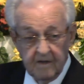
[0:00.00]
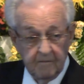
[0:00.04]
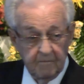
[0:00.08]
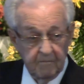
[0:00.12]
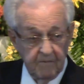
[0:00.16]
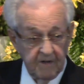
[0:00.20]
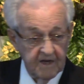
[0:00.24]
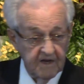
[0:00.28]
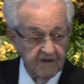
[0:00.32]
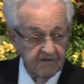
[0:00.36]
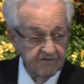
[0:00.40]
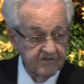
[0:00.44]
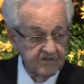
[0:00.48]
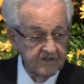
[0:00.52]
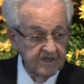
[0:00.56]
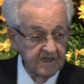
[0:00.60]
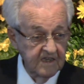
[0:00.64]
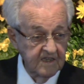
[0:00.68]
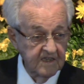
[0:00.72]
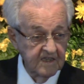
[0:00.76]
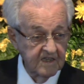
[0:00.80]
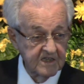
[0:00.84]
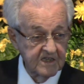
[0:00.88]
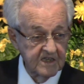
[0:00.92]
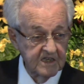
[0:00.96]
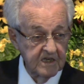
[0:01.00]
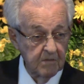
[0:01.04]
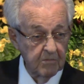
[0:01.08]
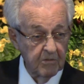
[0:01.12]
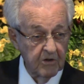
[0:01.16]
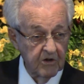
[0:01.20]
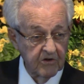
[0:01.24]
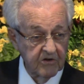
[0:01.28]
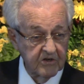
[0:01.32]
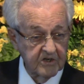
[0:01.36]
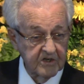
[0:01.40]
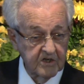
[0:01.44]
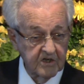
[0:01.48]
But I've seen the
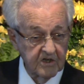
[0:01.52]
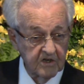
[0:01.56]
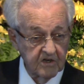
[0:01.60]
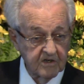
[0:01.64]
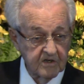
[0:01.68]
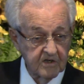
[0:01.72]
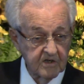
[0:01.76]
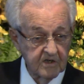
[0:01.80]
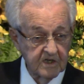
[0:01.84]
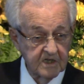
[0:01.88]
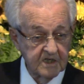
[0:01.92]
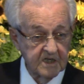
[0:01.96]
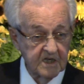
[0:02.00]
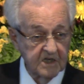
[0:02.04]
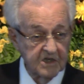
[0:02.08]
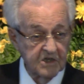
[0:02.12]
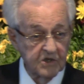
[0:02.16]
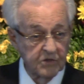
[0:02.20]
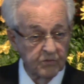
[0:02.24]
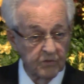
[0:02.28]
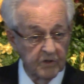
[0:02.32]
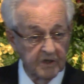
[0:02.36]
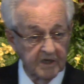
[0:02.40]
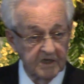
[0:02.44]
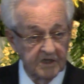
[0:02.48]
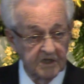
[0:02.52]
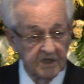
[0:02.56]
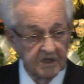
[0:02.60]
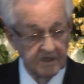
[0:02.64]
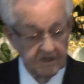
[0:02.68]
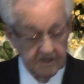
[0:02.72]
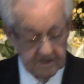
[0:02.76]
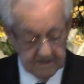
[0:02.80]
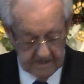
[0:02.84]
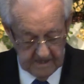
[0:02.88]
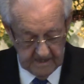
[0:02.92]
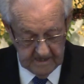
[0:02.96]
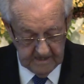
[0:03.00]
similar situations